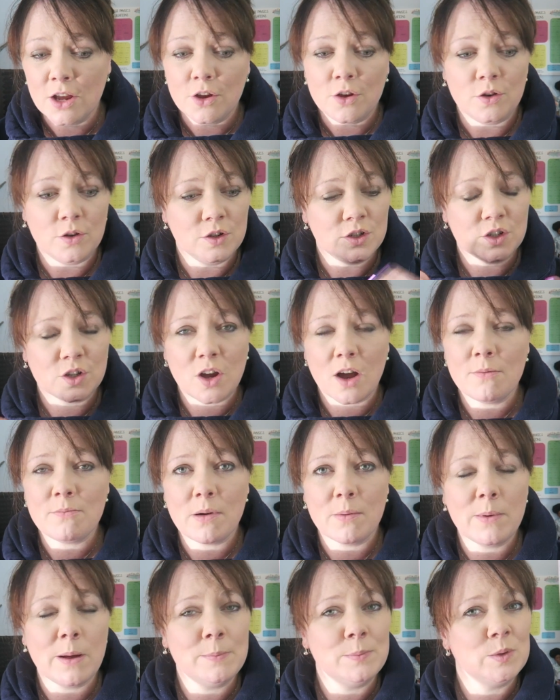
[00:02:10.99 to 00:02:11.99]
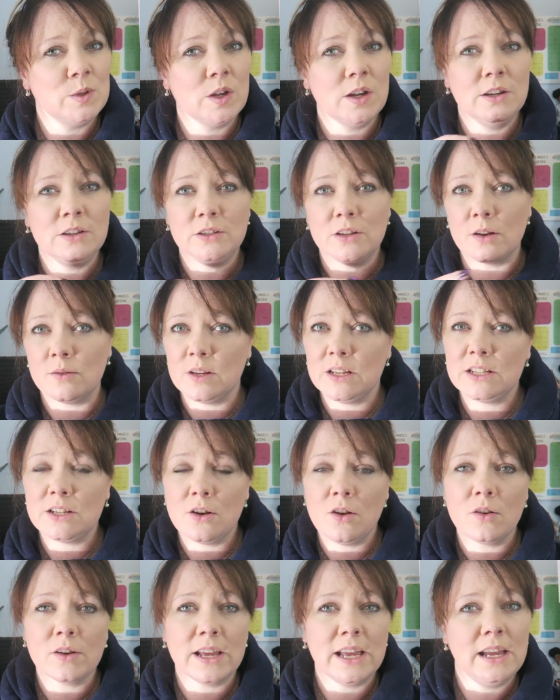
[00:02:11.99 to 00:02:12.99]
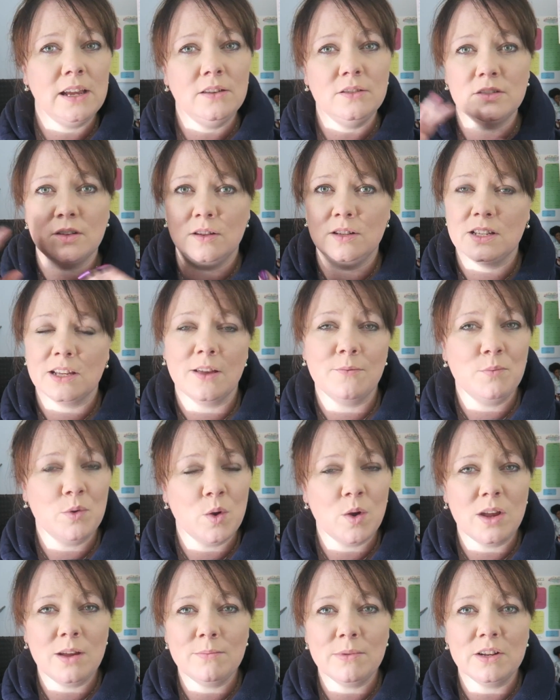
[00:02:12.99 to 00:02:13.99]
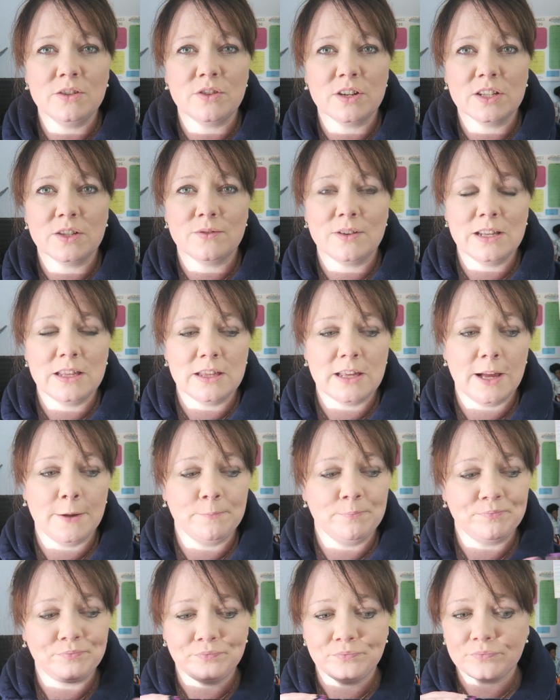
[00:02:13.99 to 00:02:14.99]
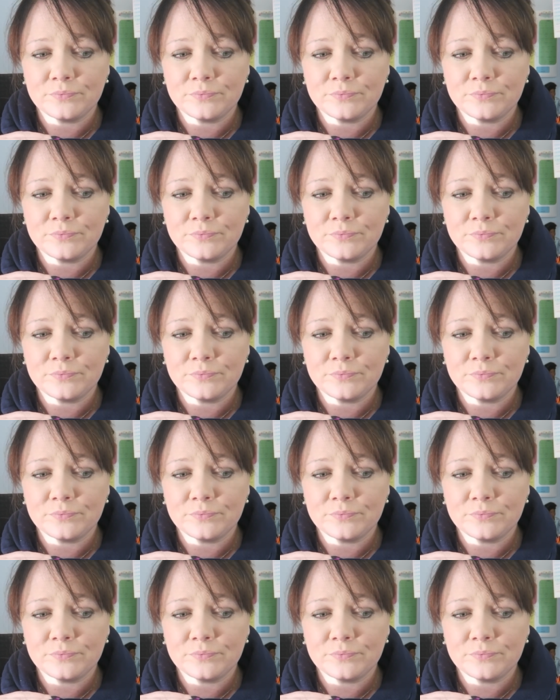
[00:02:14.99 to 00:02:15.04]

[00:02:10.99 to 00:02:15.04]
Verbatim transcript: You can just go on my website. You don't need to log in. don't need to give me your email address or anything